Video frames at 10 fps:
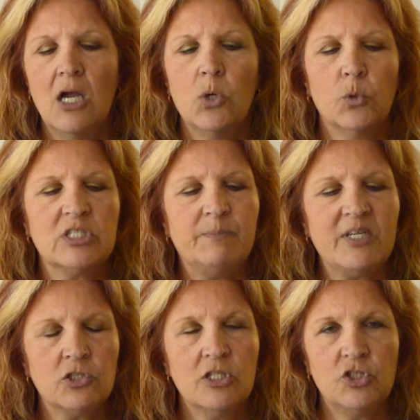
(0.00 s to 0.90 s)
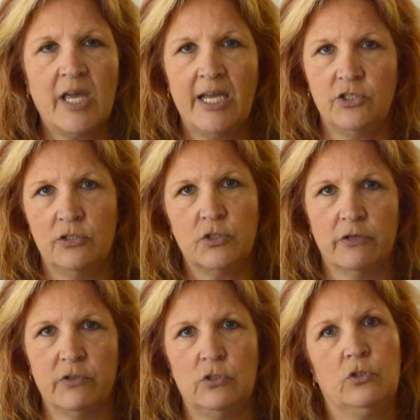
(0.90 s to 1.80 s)
where special education
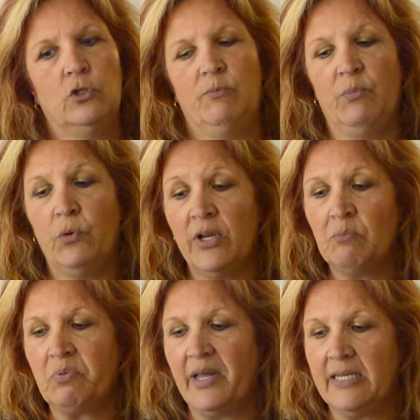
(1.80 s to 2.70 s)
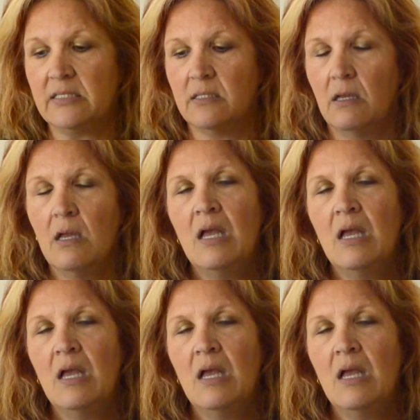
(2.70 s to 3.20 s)
services could be put in place